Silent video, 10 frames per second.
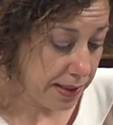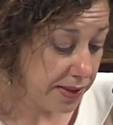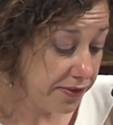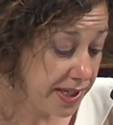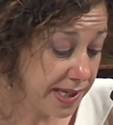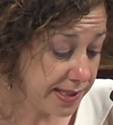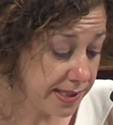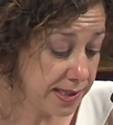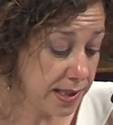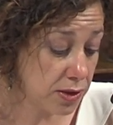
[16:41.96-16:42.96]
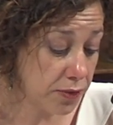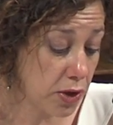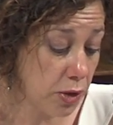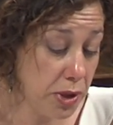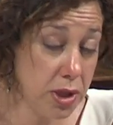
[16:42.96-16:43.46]
The very existence of a
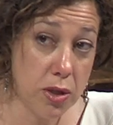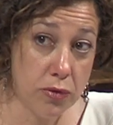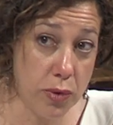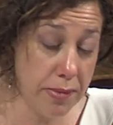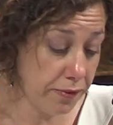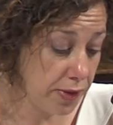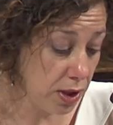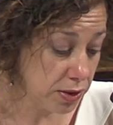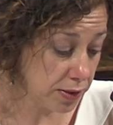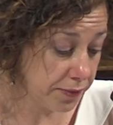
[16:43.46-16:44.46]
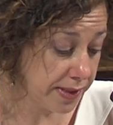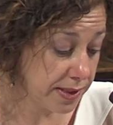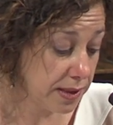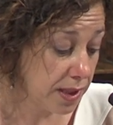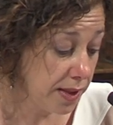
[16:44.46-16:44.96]
community of women
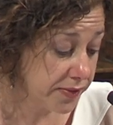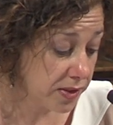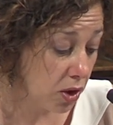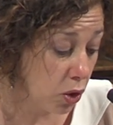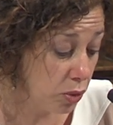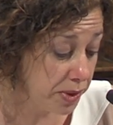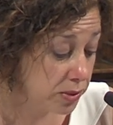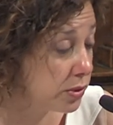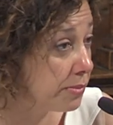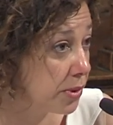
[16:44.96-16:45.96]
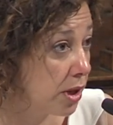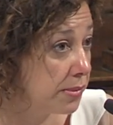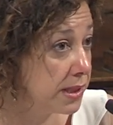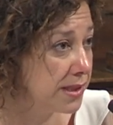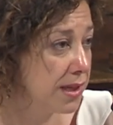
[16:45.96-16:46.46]
philosophers gives hope to the
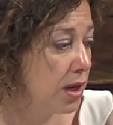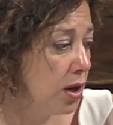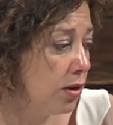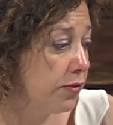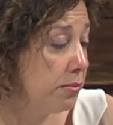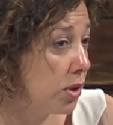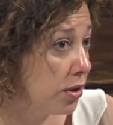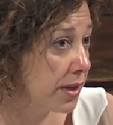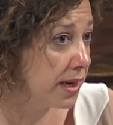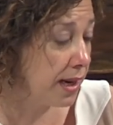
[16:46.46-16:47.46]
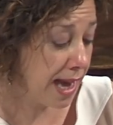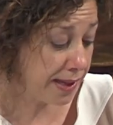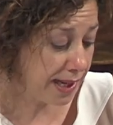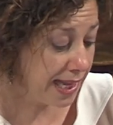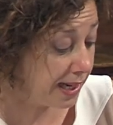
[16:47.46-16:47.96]
promise of a more
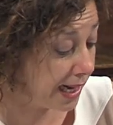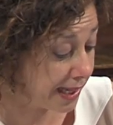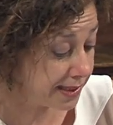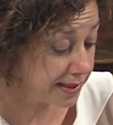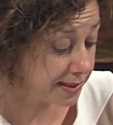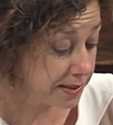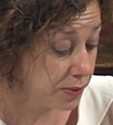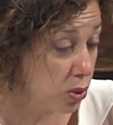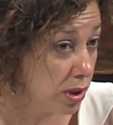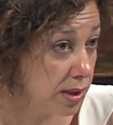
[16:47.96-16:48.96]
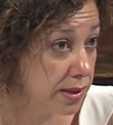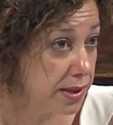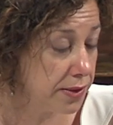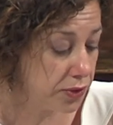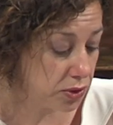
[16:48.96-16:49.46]
enlightened world
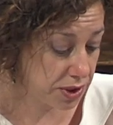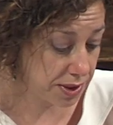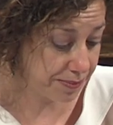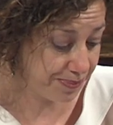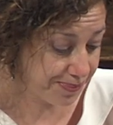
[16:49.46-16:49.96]
in the future.